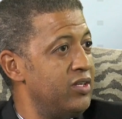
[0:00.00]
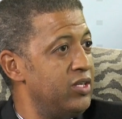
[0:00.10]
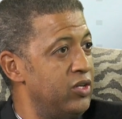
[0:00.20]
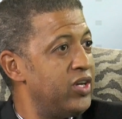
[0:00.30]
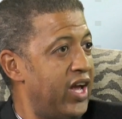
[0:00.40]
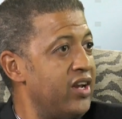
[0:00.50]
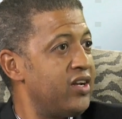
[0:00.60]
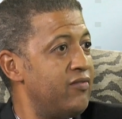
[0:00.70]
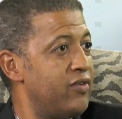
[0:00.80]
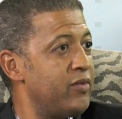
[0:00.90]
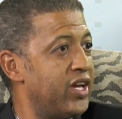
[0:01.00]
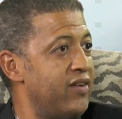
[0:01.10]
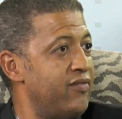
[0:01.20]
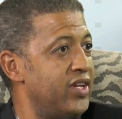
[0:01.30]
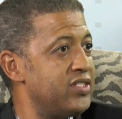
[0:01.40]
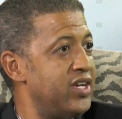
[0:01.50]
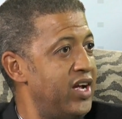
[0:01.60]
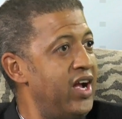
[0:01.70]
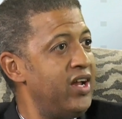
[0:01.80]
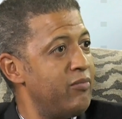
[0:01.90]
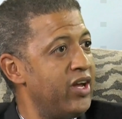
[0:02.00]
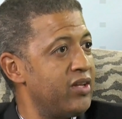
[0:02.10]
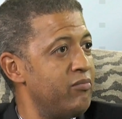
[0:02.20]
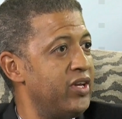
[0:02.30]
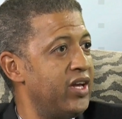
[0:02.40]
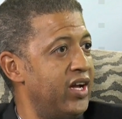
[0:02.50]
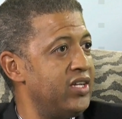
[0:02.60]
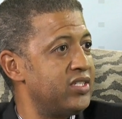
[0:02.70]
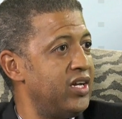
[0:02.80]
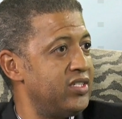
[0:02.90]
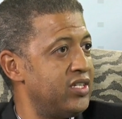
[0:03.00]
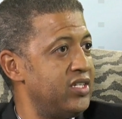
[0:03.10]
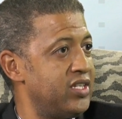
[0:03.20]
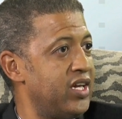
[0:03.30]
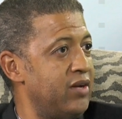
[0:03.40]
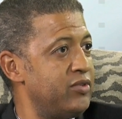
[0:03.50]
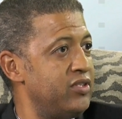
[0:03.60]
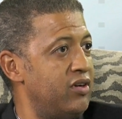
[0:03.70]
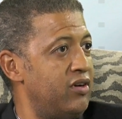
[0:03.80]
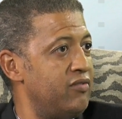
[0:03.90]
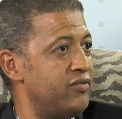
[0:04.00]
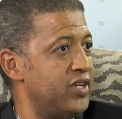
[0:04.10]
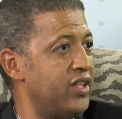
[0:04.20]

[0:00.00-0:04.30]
you can come from the Cape Flats and make it big as a captain of South